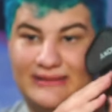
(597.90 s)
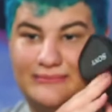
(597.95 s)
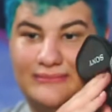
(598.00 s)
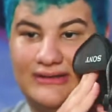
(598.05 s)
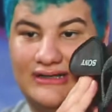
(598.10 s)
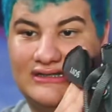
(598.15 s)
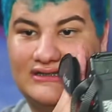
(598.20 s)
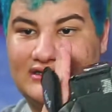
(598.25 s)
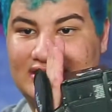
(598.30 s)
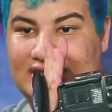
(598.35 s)

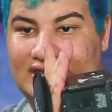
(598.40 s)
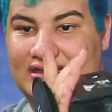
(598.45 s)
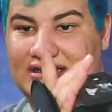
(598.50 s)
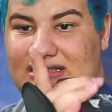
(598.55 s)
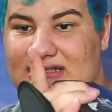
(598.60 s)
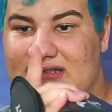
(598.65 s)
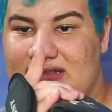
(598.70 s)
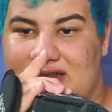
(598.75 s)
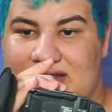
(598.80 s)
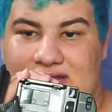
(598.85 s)
$9.
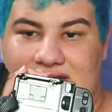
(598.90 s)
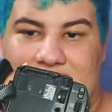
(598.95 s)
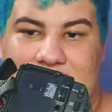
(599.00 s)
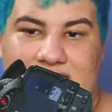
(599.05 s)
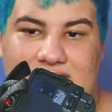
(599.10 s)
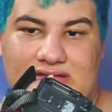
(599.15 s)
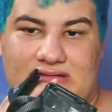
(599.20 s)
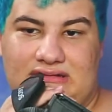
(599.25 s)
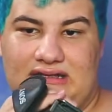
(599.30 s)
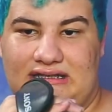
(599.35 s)

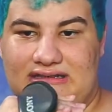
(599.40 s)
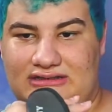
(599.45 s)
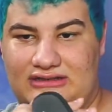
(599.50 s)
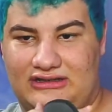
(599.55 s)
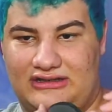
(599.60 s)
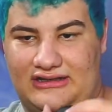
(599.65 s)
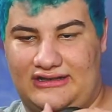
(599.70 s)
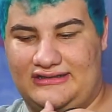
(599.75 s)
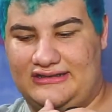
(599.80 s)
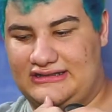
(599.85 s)
That's
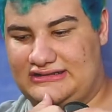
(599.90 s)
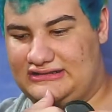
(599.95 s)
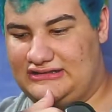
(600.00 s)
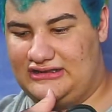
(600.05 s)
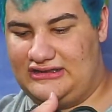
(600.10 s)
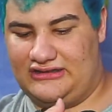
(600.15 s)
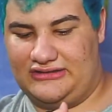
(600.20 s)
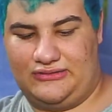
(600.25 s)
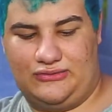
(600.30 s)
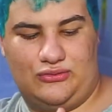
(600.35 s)
not
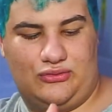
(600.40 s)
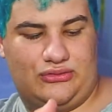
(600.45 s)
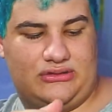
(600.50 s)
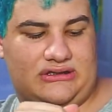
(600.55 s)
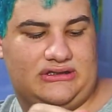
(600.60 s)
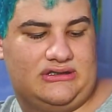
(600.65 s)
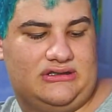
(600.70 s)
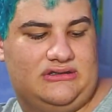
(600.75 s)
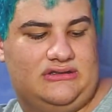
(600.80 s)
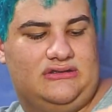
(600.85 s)
how you hold
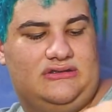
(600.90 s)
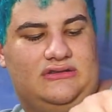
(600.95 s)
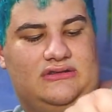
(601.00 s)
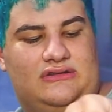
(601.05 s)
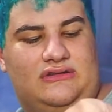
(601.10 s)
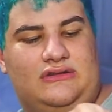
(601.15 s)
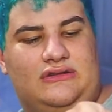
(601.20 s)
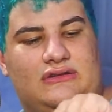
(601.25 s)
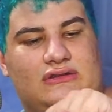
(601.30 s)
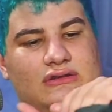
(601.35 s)
it.
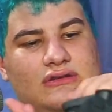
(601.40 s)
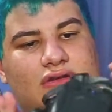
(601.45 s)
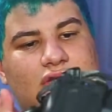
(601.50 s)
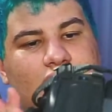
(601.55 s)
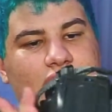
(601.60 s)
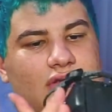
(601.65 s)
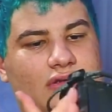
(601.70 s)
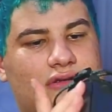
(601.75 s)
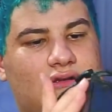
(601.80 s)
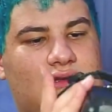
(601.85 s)

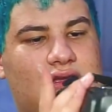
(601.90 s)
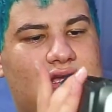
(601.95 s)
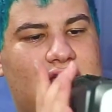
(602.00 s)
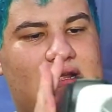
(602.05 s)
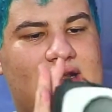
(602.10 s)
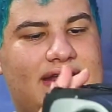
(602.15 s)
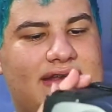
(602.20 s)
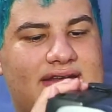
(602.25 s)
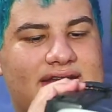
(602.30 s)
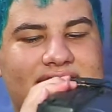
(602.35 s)

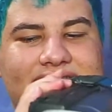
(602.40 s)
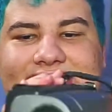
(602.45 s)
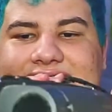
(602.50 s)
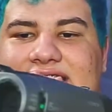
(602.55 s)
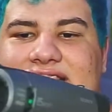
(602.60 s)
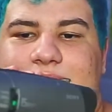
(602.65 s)
And this is a